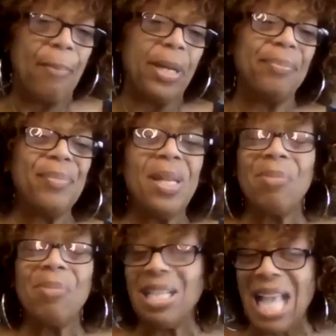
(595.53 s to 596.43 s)
But
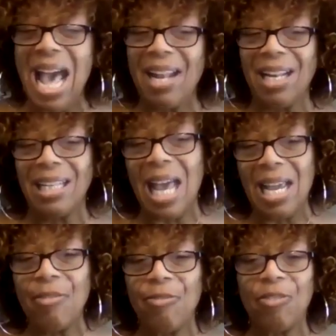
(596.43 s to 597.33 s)
because I had a
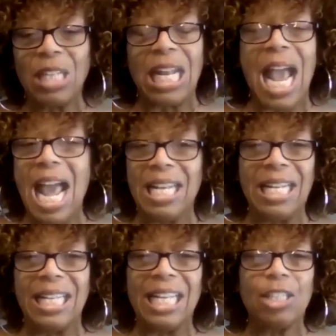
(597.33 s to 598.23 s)
life that I had
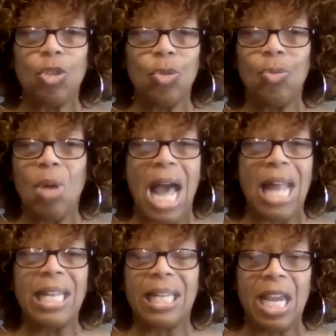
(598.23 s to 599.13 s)
to get to,
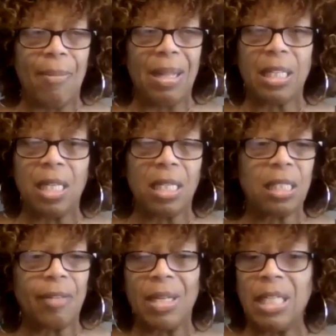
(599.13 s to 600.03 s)
I didn't care about the other stuff.